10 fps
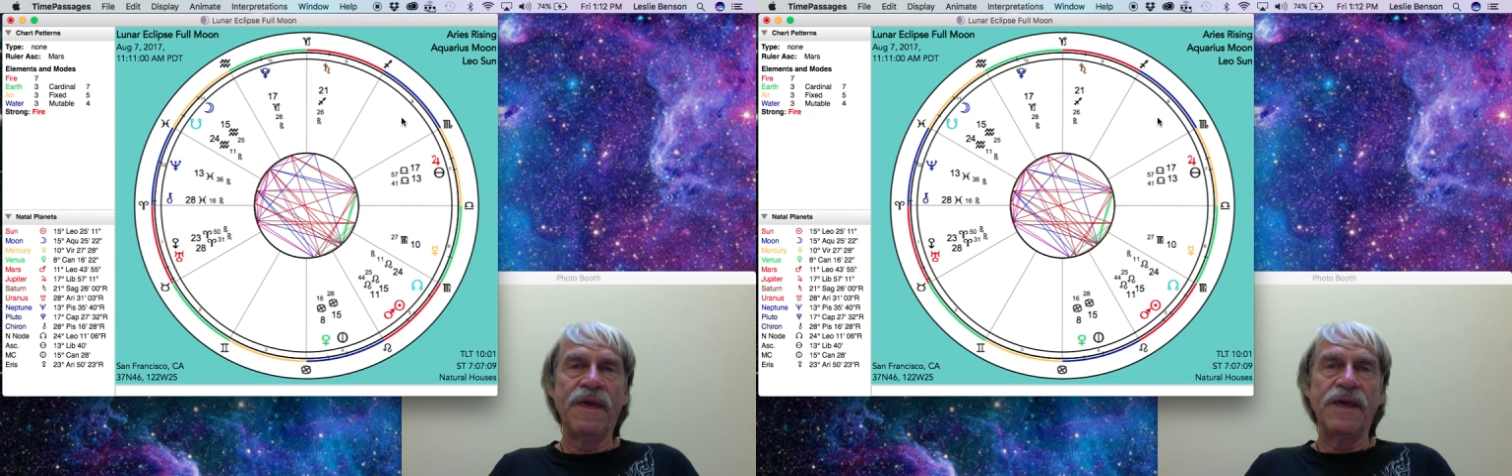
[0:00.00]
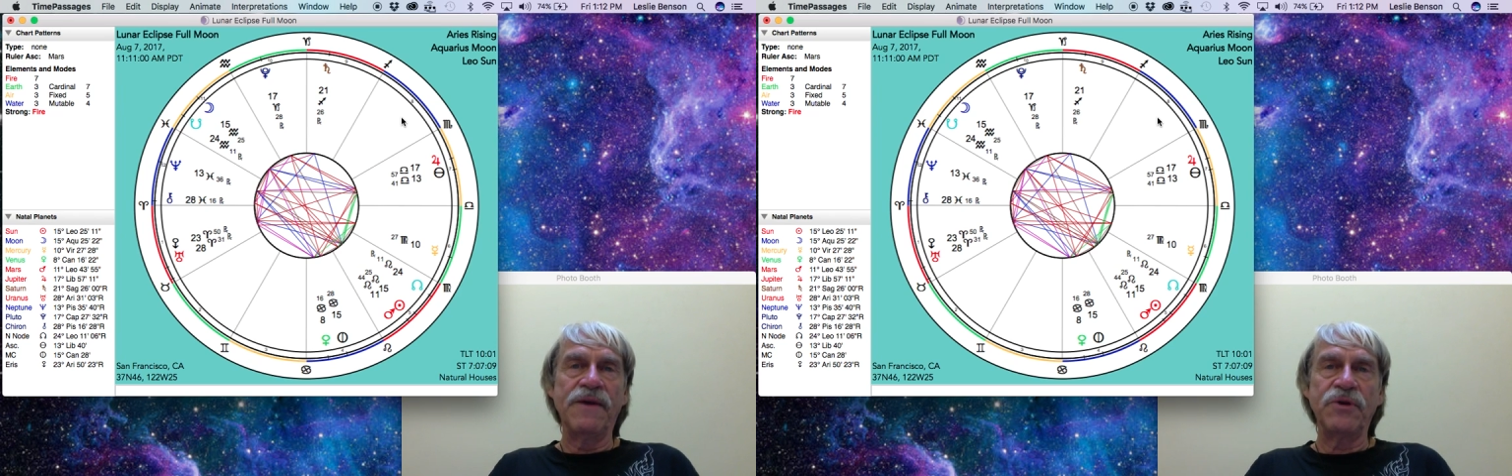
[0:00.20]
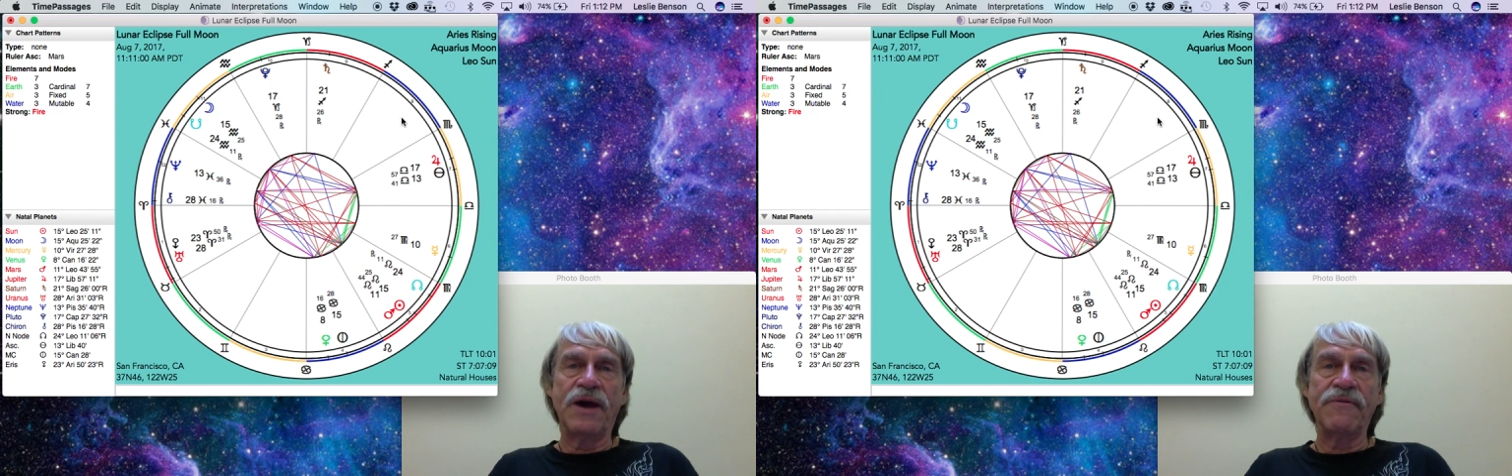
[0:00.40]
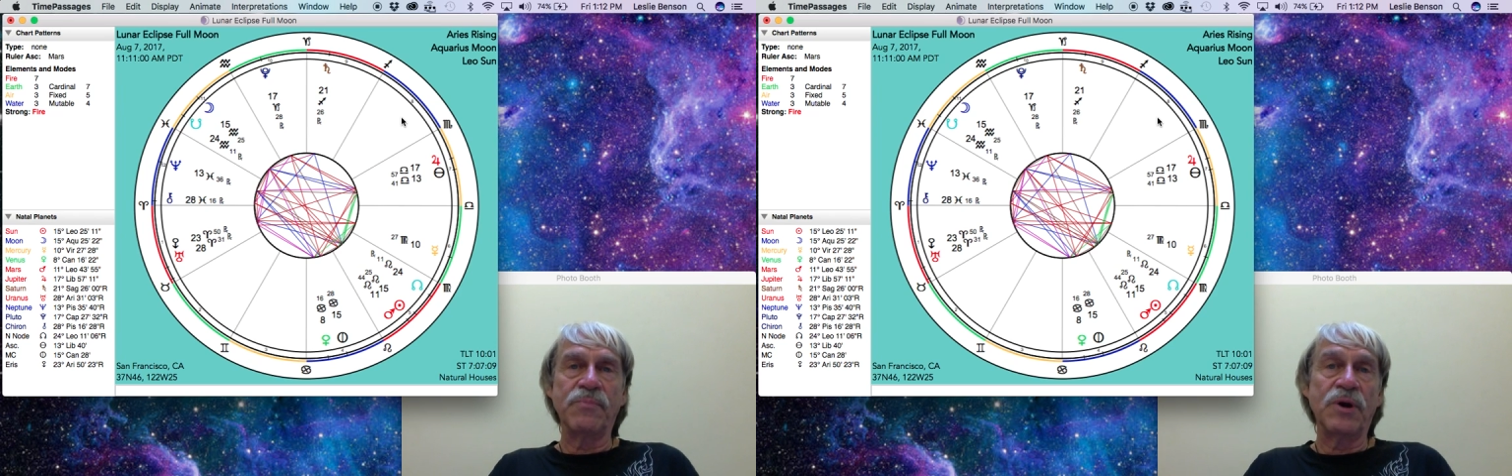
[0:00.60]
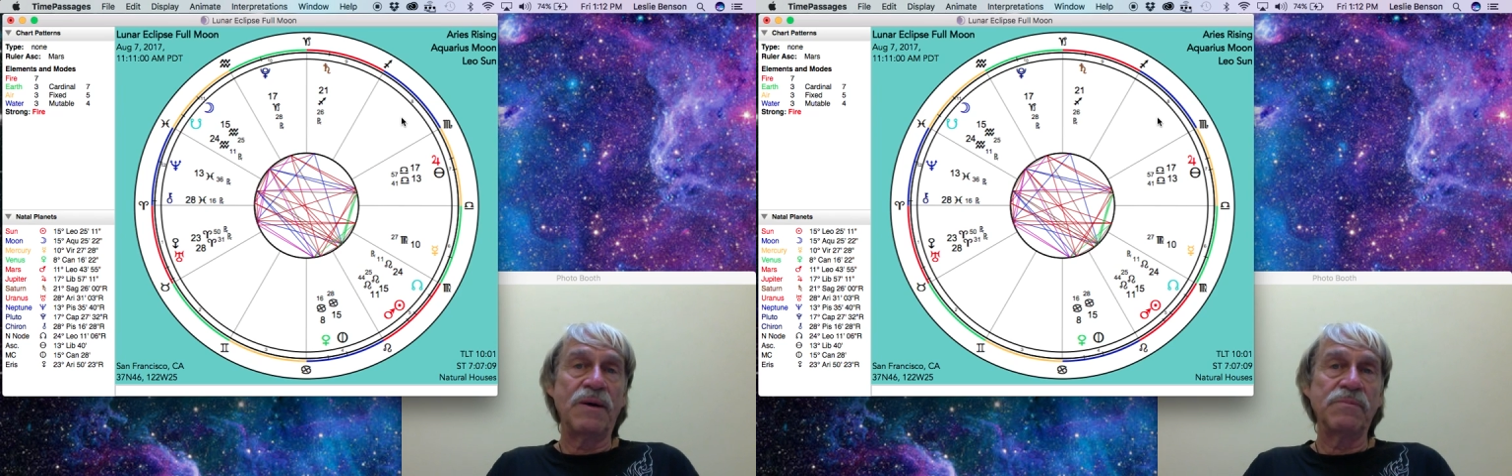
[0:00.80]
if you have a
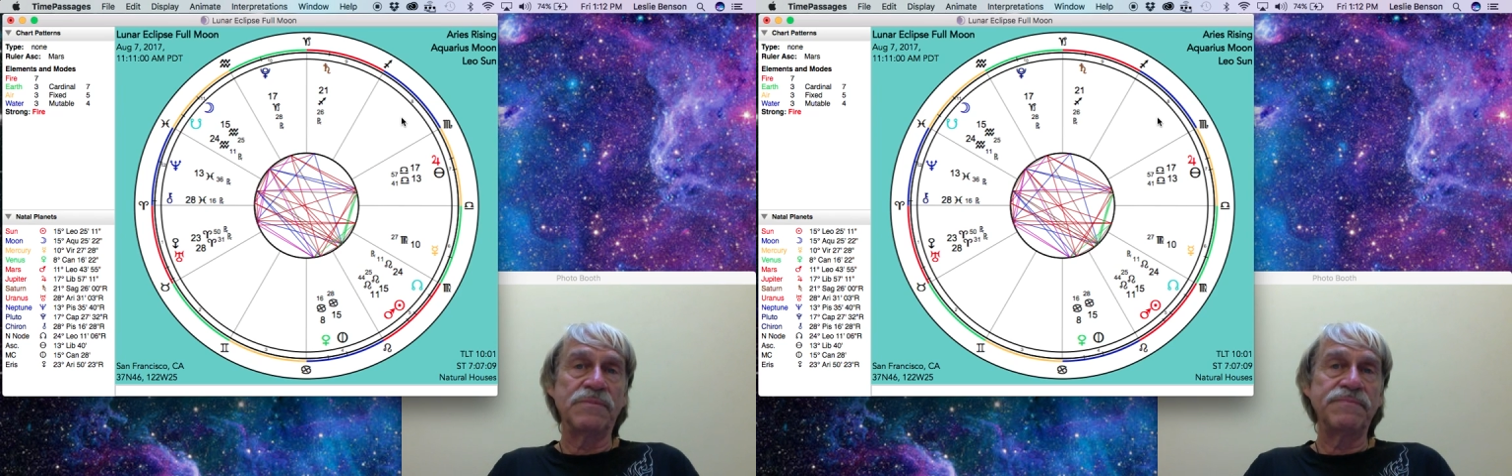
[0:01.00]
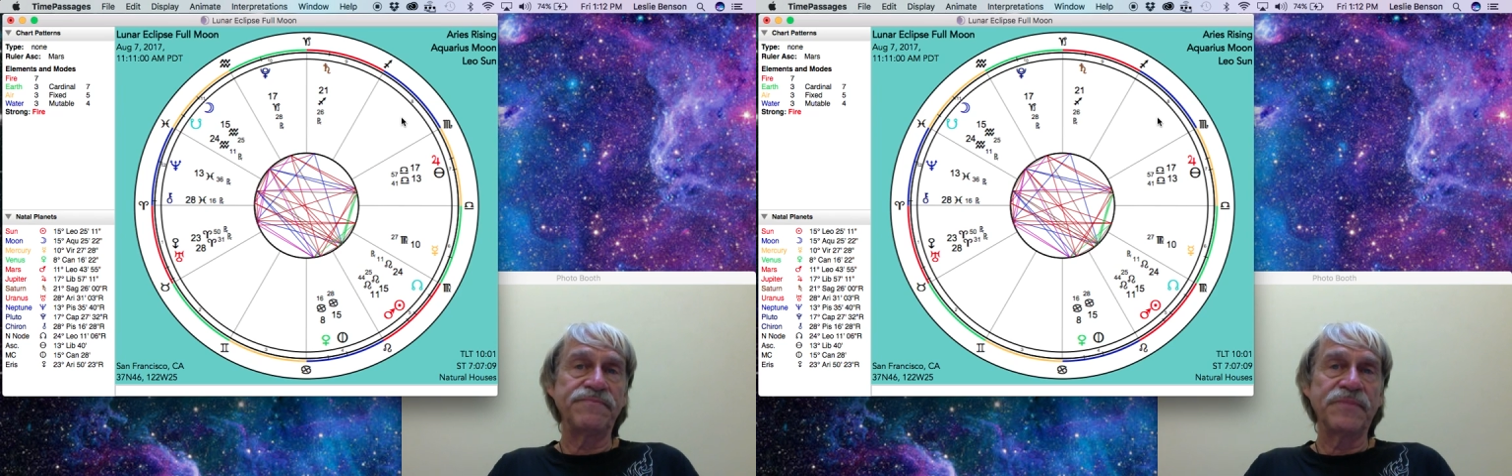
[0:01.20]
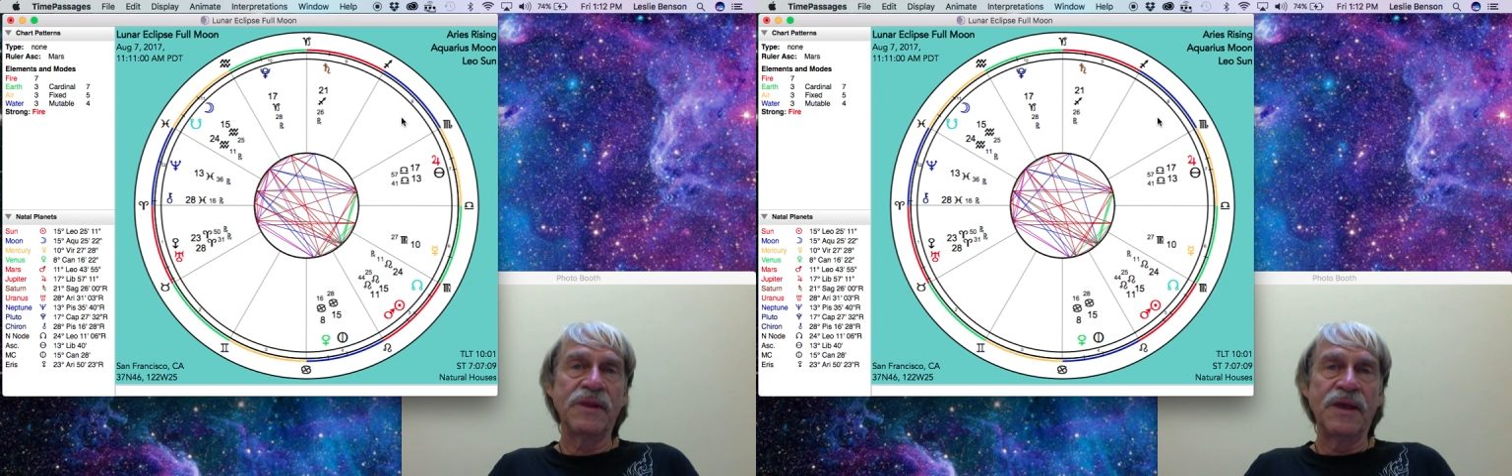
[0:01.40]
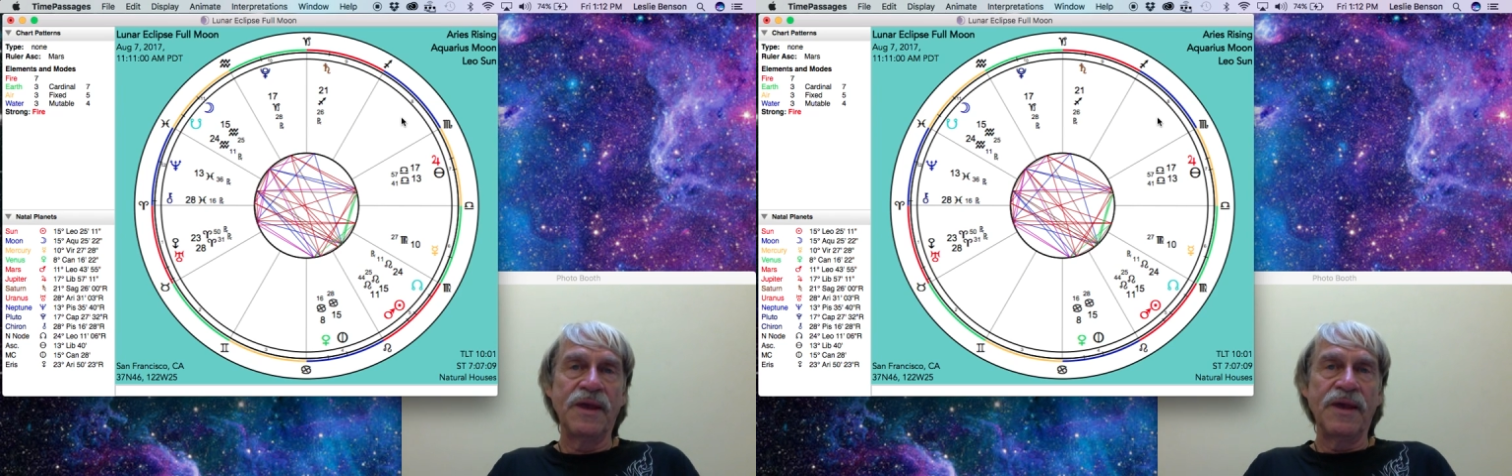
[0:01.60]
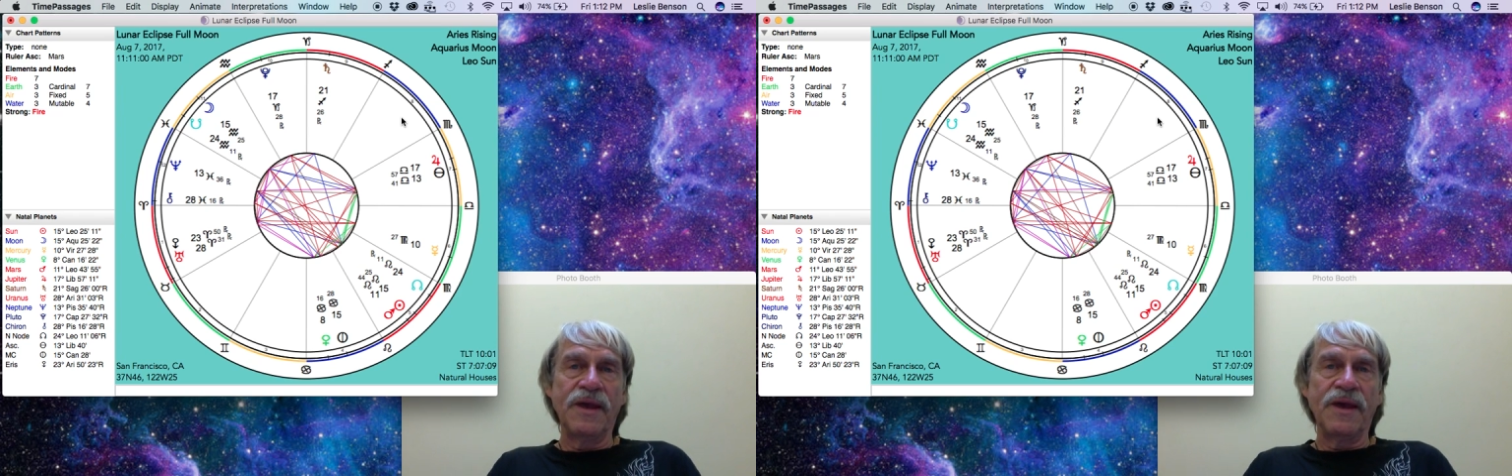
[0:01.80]
problem
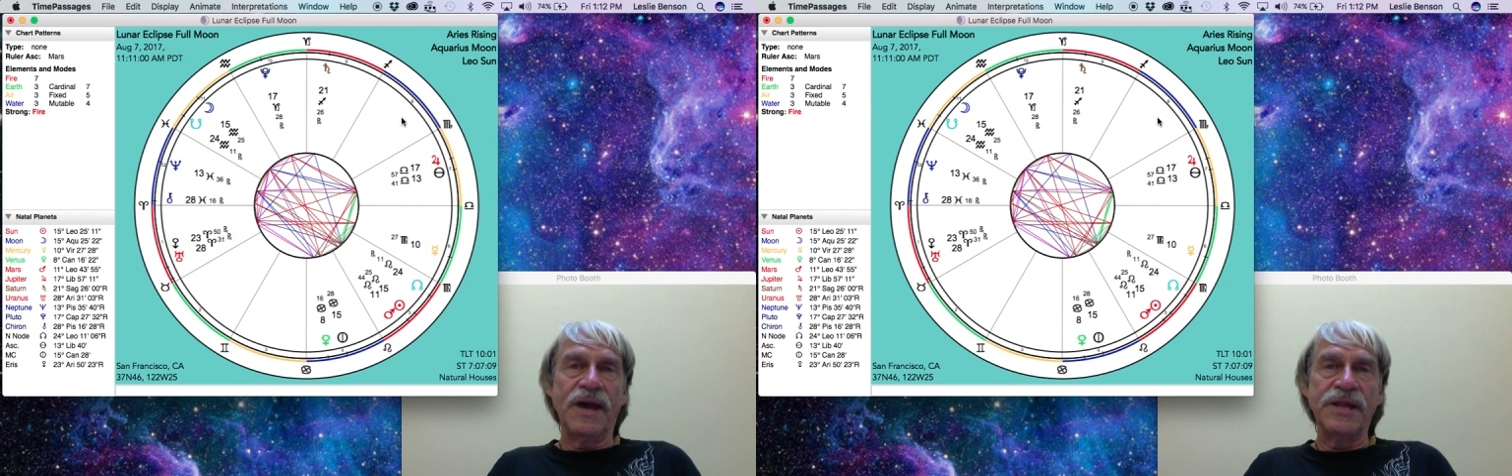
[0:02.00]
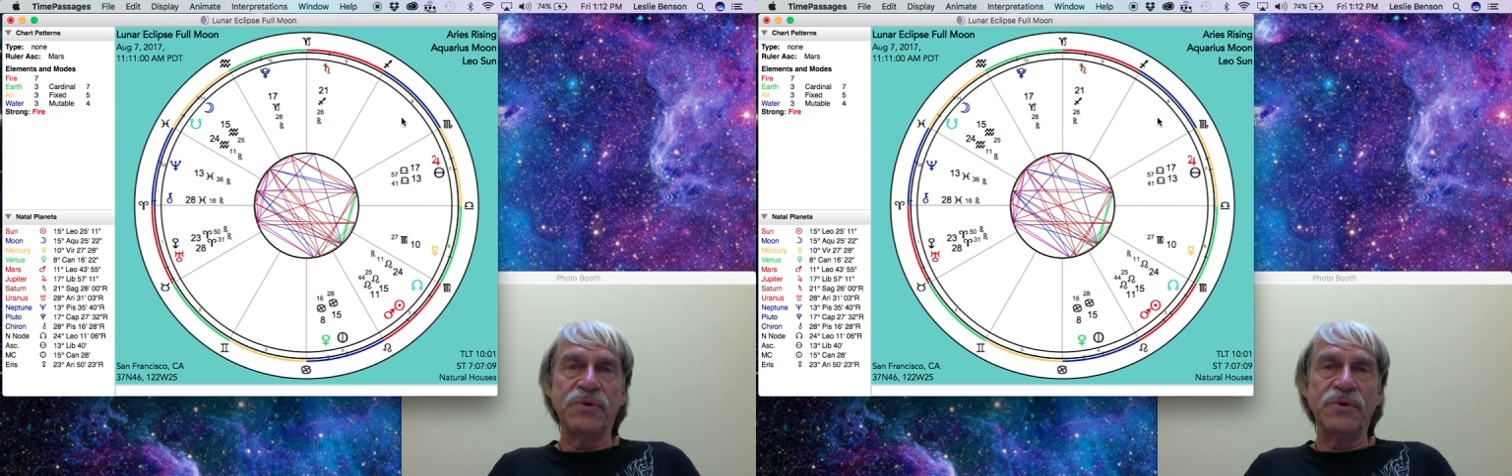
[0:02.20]
and